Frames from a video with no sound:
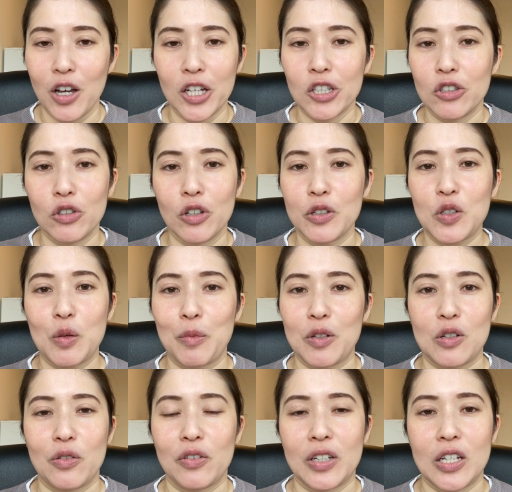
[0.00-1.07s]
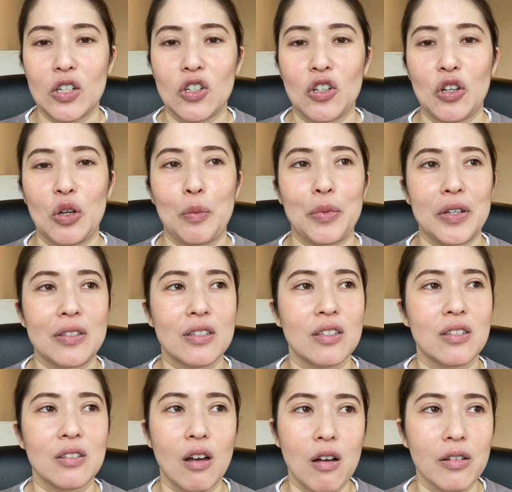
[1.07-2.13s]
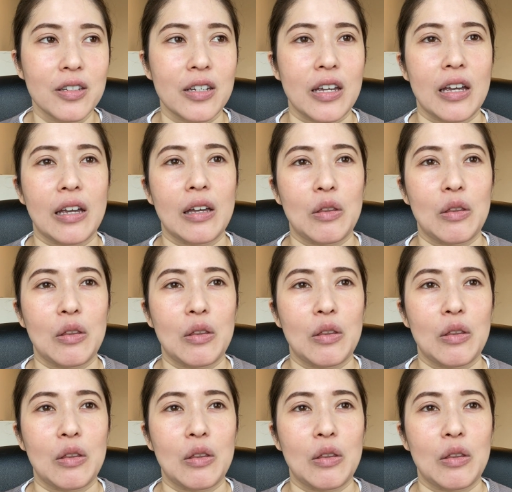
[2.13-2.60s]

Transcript: not so much of an issue, but starting